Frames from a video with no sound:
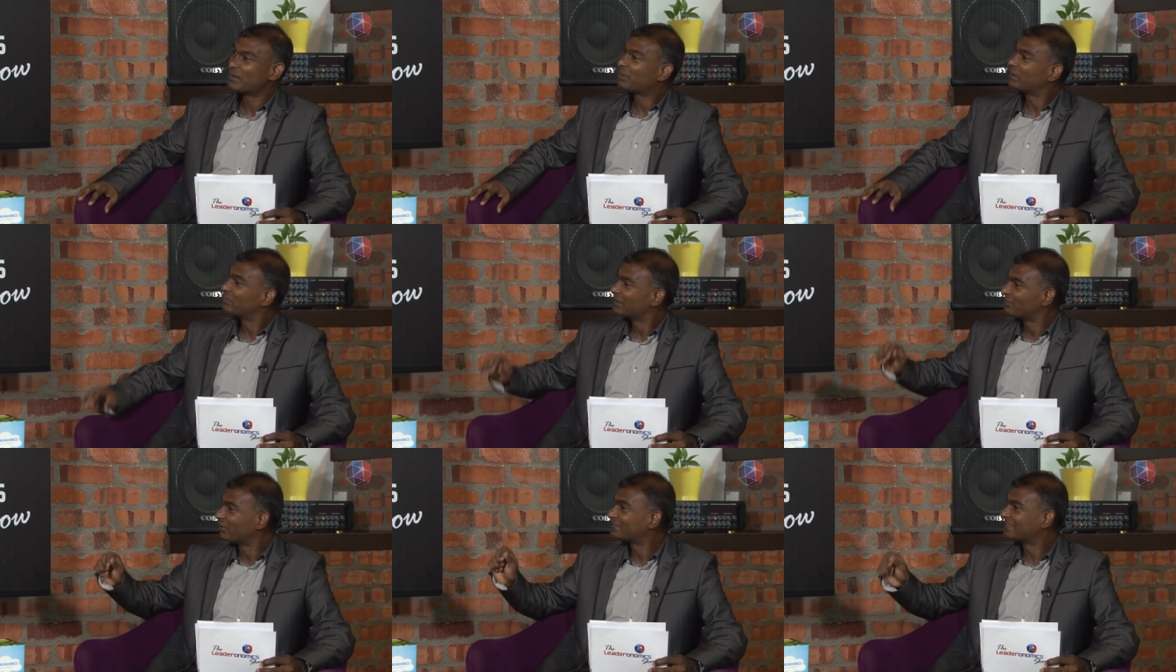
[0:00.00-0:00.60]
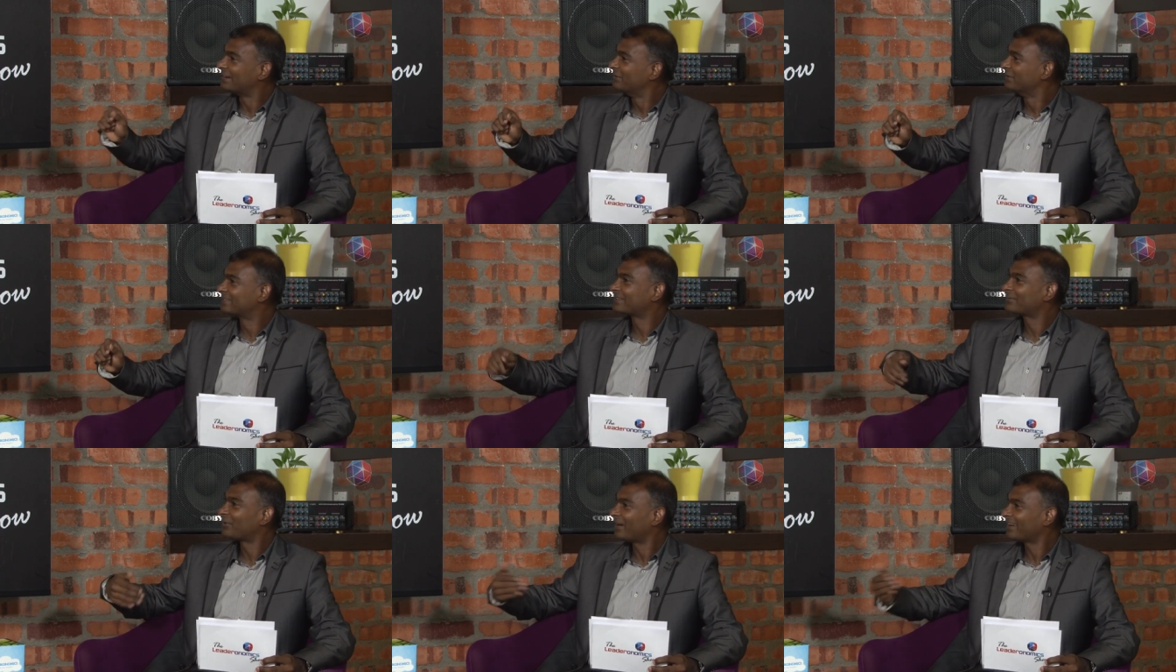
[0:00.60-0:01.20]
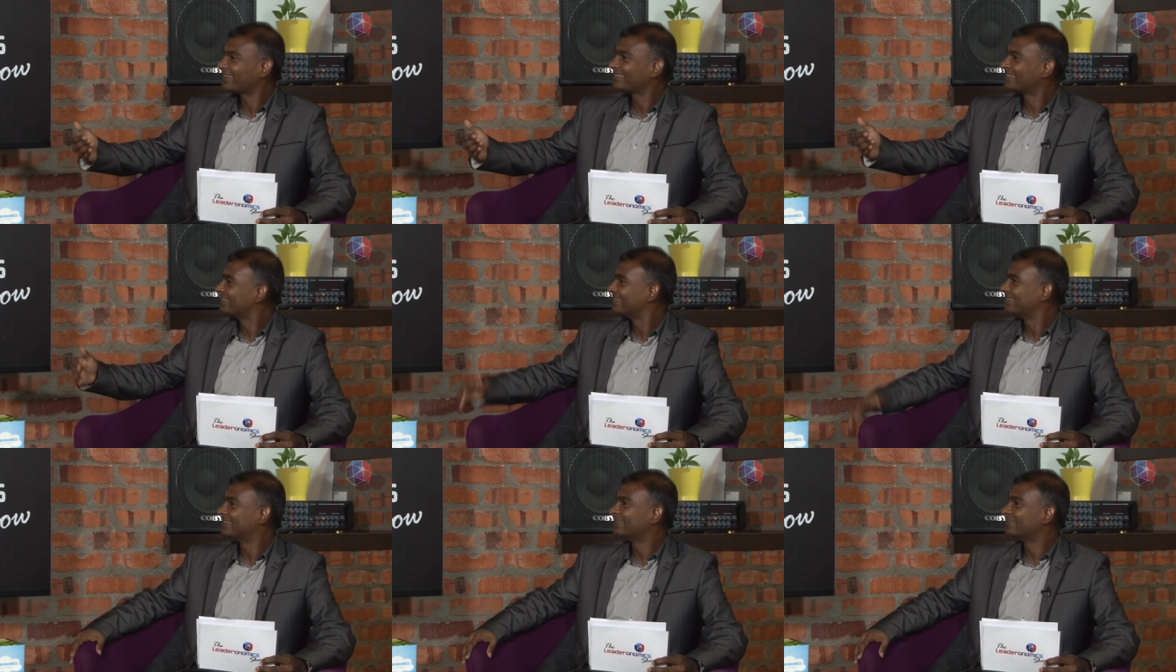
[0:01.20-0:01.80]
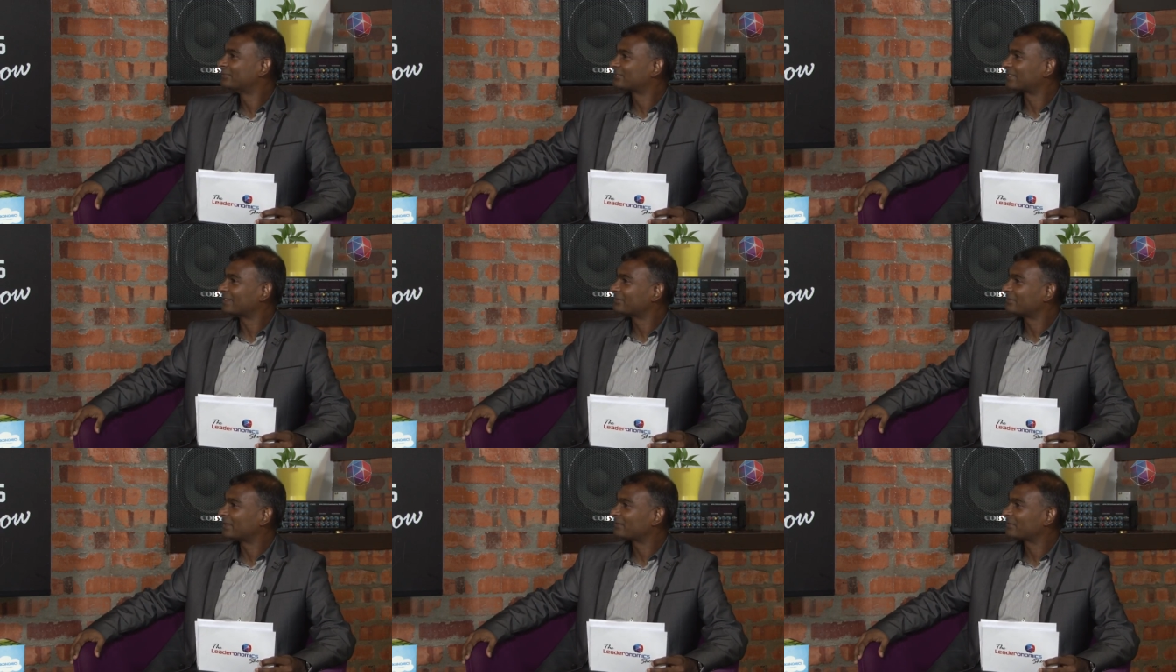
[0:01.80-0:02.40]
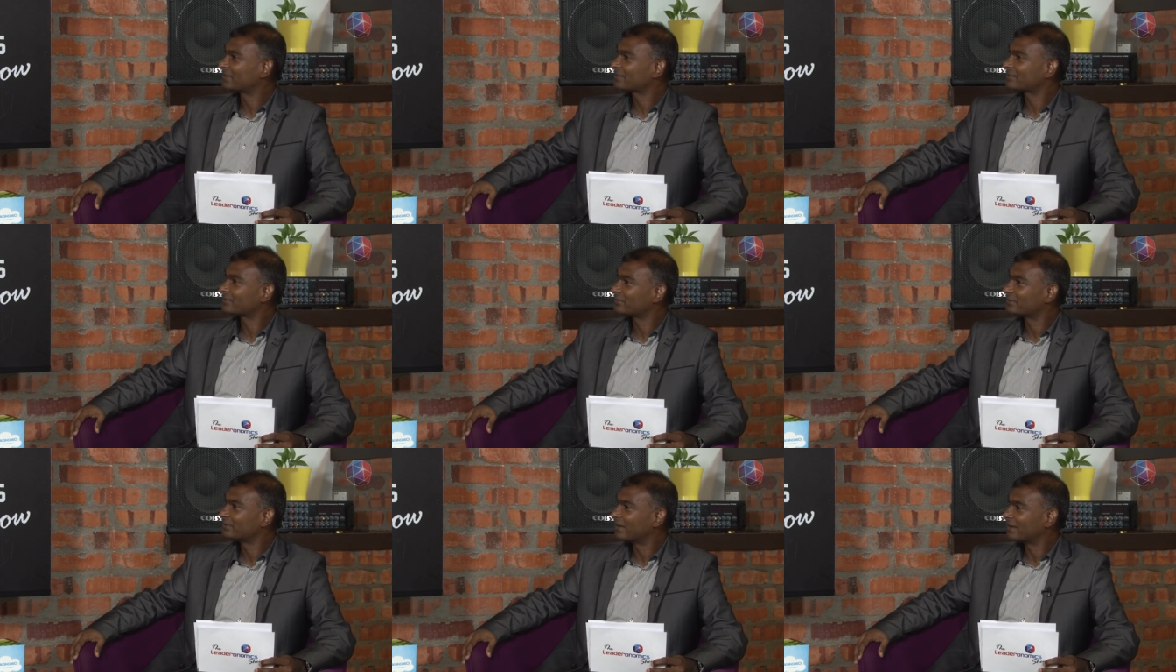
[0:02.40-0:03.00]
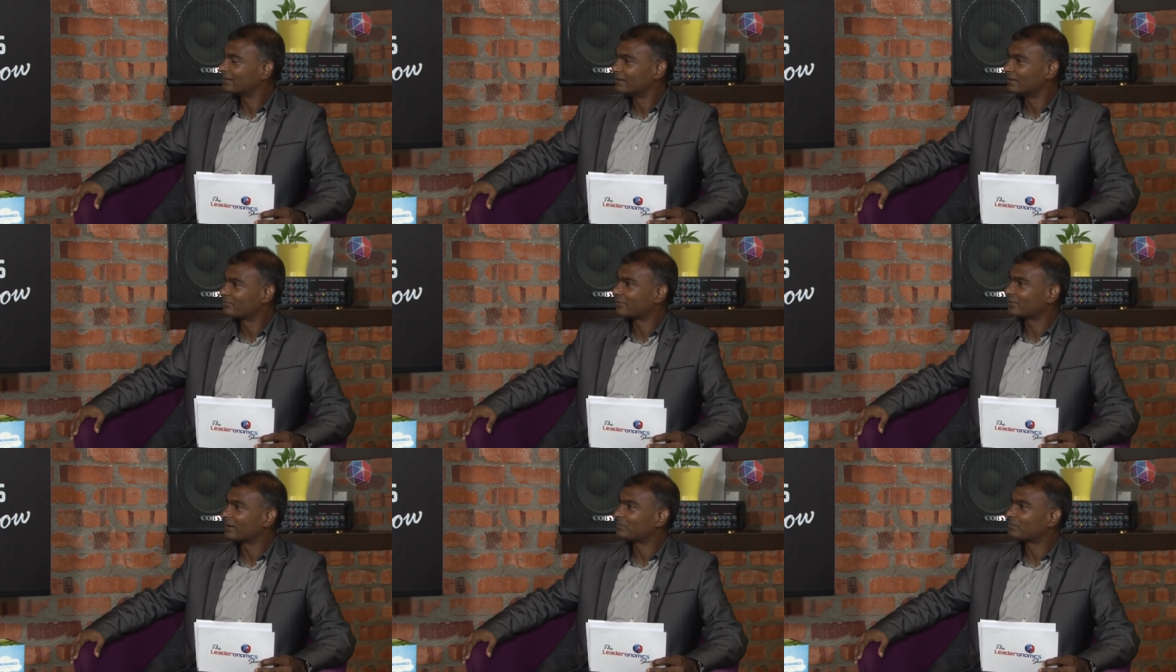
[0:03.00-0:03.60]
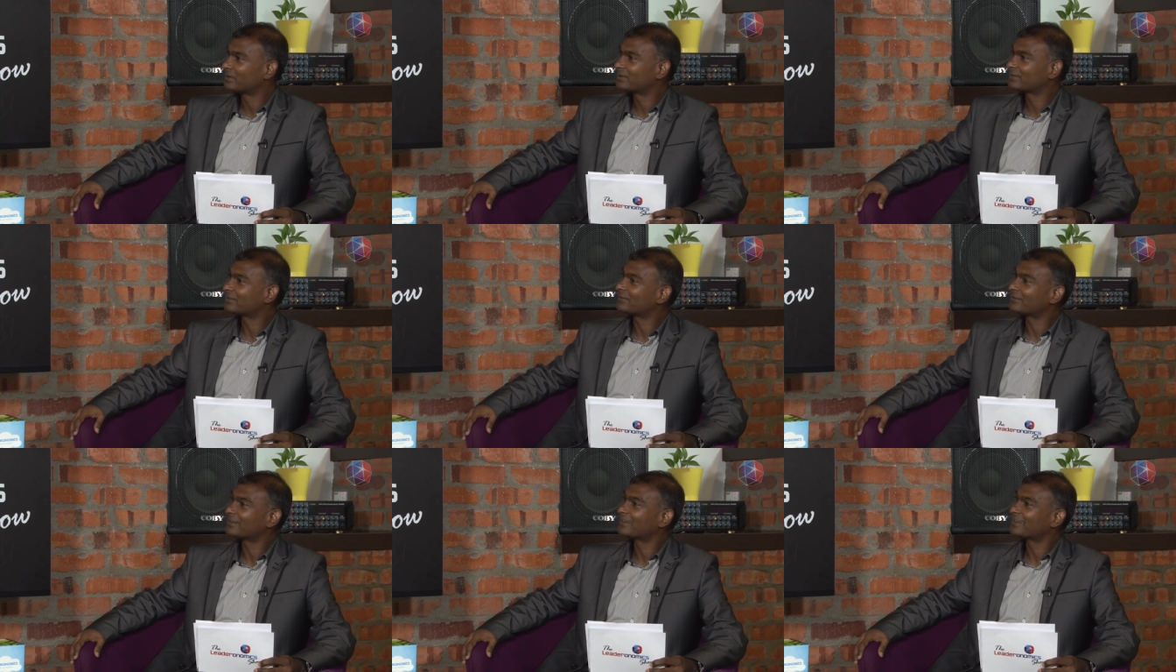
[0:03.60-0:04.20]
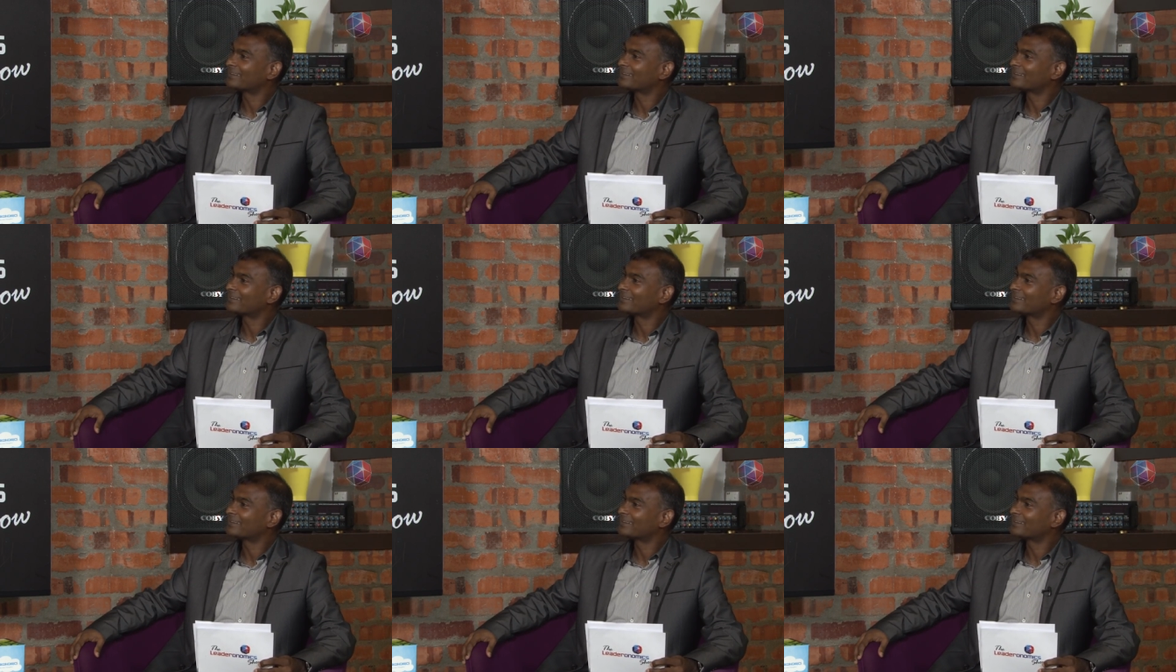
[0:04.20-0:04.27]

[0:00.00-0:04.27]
But was there a reason why you studied mathematics, or you had to go for numbers, or?